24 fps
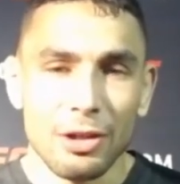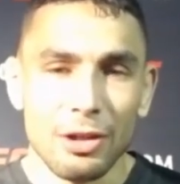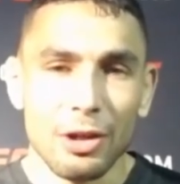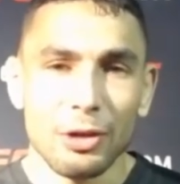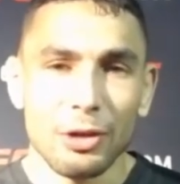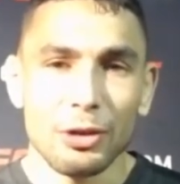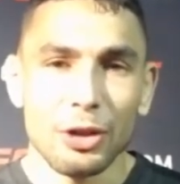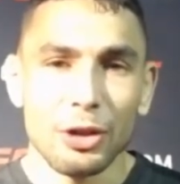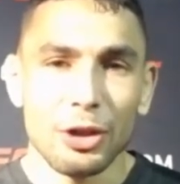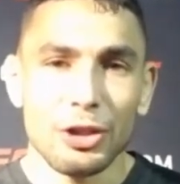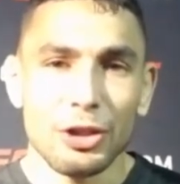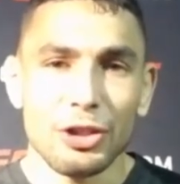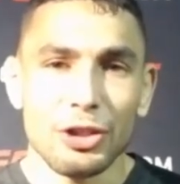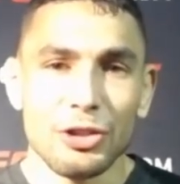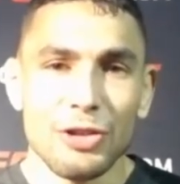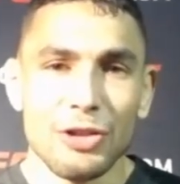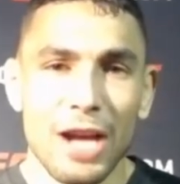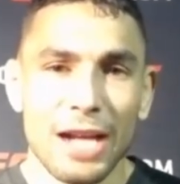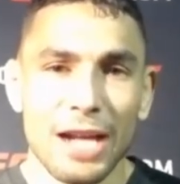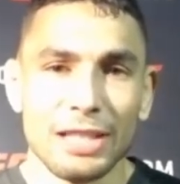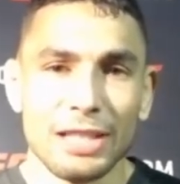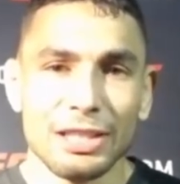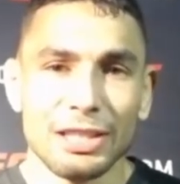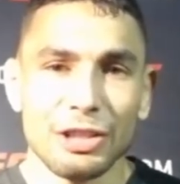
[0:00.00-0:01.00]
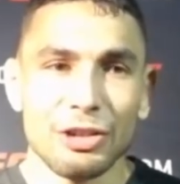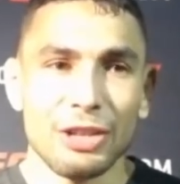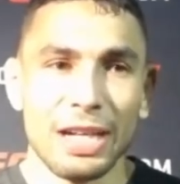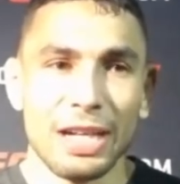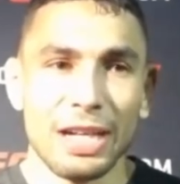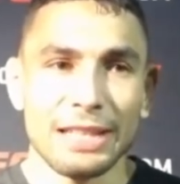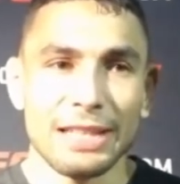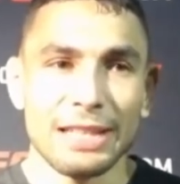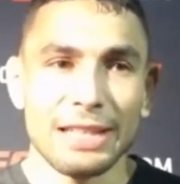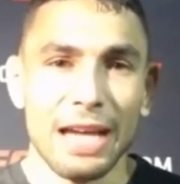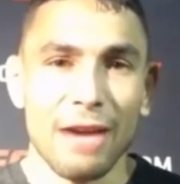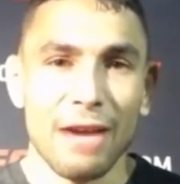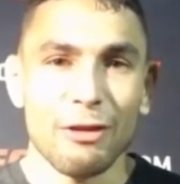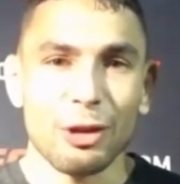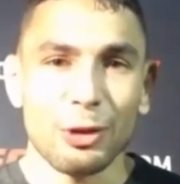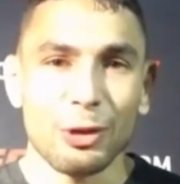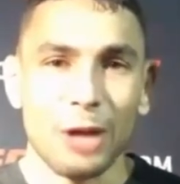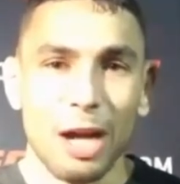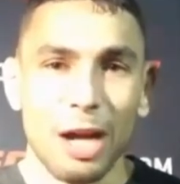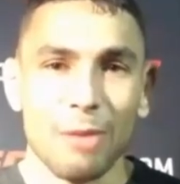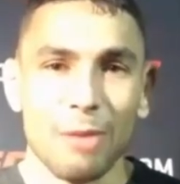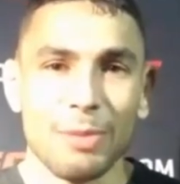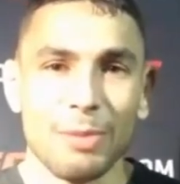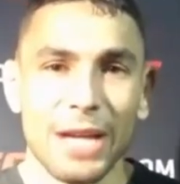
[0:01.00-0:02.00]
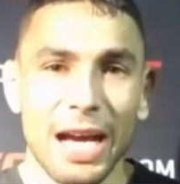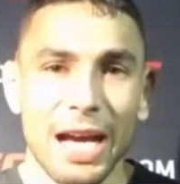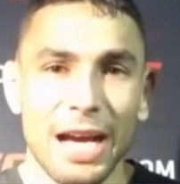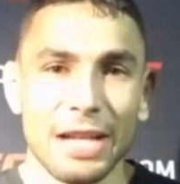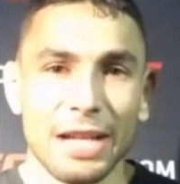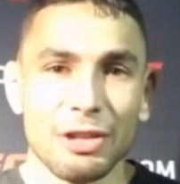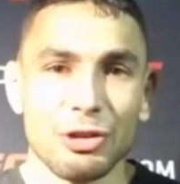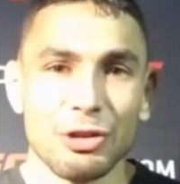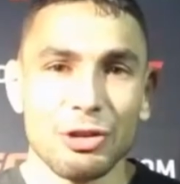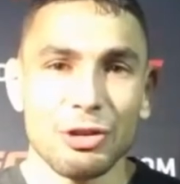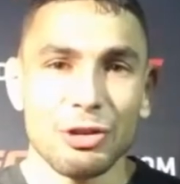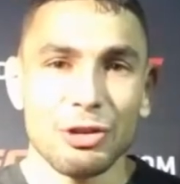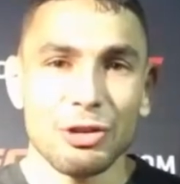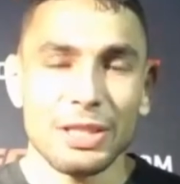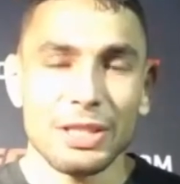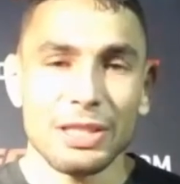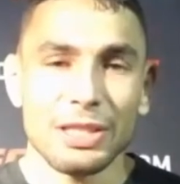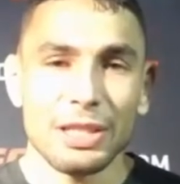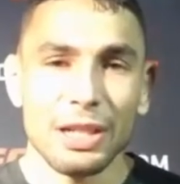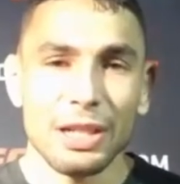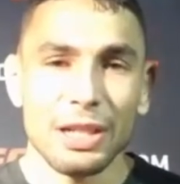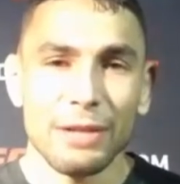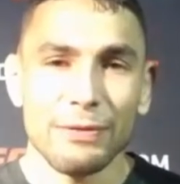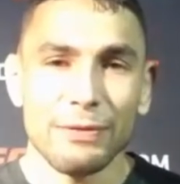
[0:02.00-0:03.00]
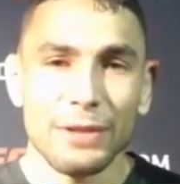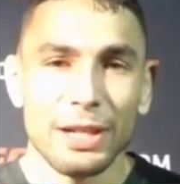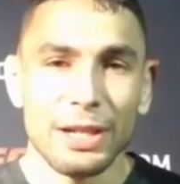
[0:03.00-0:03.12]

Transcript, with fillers: You know, no distractions. You don't have to have the crowd behind you and stuff.